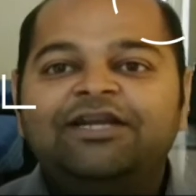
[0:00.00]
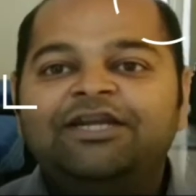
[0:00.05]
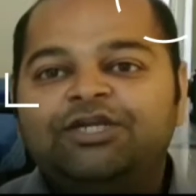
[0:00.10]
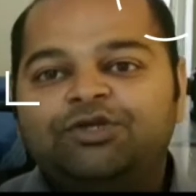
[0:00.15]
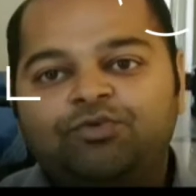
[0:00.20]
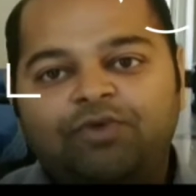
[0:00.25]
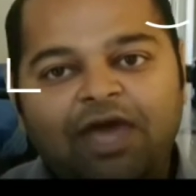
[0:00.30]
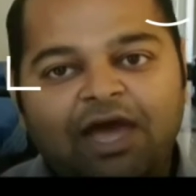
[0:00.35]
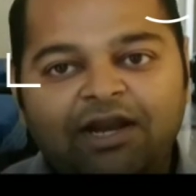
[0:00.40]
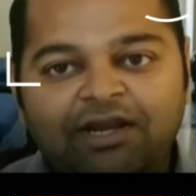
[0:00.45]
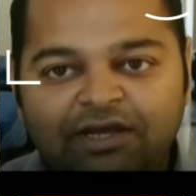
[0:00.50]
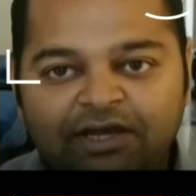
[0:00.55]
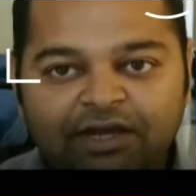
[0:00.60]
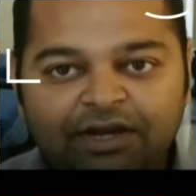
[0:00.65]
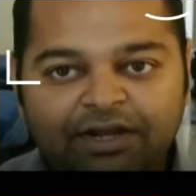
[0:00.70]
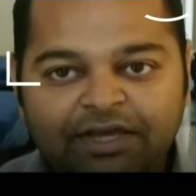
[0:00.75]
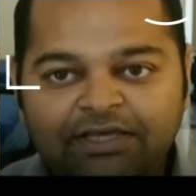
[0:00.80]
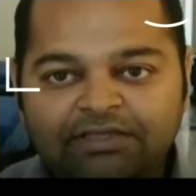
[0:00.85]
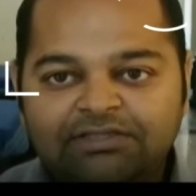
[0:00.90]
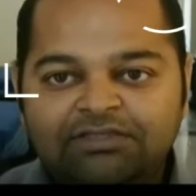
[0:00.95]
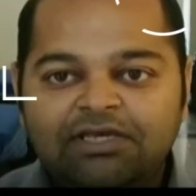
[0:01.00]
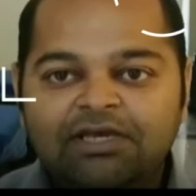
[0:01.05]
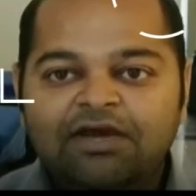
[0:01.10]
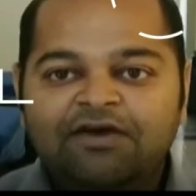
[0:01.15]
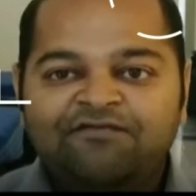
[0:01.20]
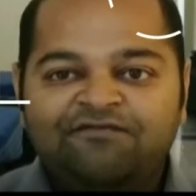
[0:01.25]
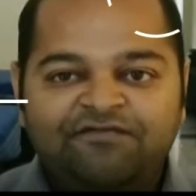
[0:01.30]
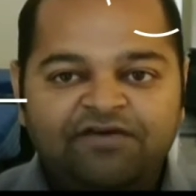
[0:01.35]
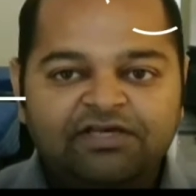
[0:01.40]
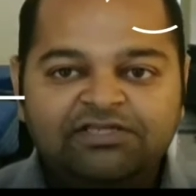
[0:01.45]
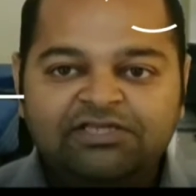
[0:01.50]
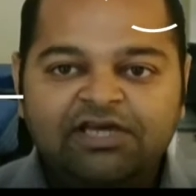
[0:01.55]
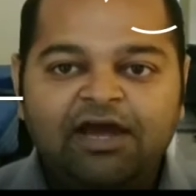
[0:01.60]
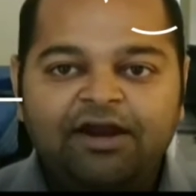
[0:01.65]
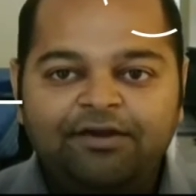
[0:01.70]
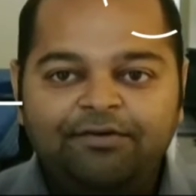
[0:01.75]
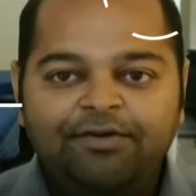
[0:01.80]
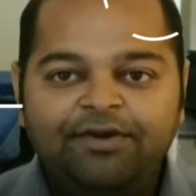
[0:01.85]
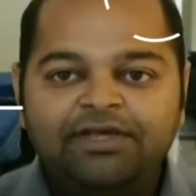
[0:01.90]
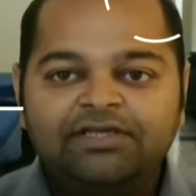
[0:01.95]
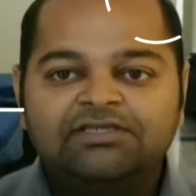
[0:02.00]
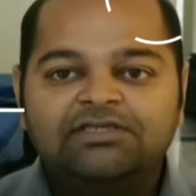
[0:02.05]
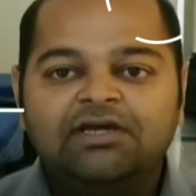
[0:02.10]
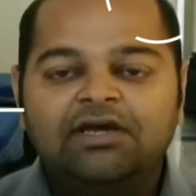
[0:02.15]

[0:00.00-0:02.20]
into categories. First category is